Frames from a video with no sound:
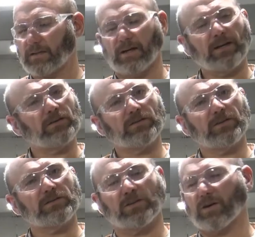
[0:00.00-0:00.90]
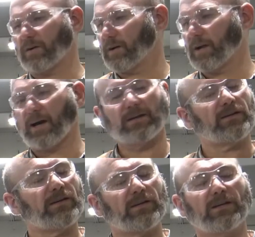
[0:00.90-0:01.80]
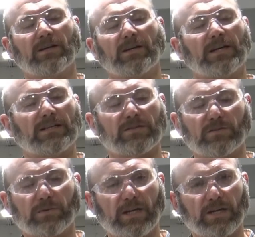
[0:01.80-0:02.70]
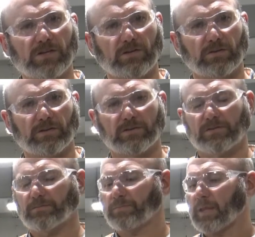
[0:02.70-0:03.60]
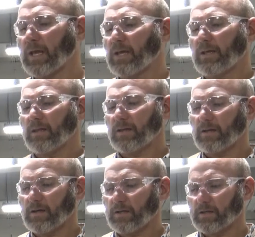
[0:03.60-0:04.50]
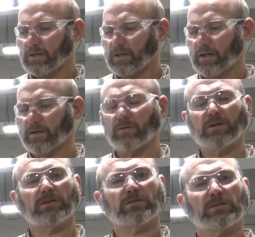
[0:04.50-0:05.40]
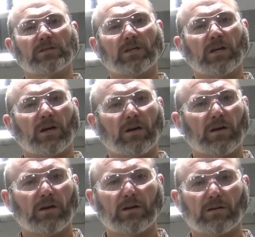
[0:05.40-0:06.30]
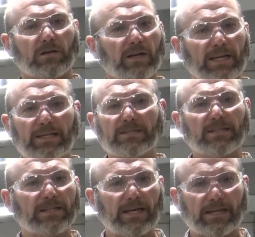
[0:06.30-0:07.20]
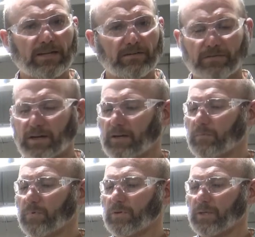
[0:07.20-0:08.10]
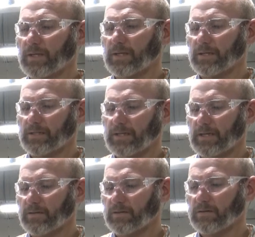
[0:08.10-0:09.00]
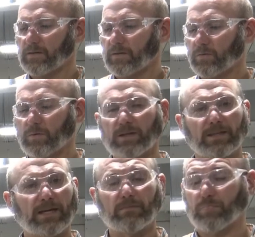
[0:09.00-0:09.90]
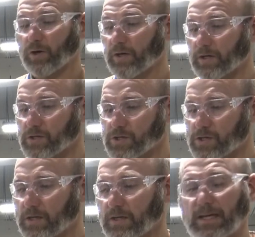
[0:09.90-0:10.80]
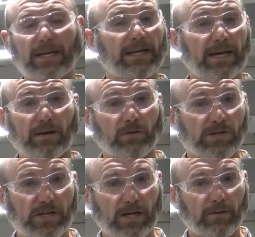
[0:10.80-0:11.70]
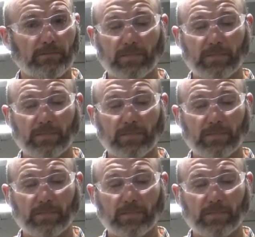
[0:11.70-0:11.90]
cutting oils are not good as lubrication oils. Cutting oils are easily identifiable in a container with a brush in our shop.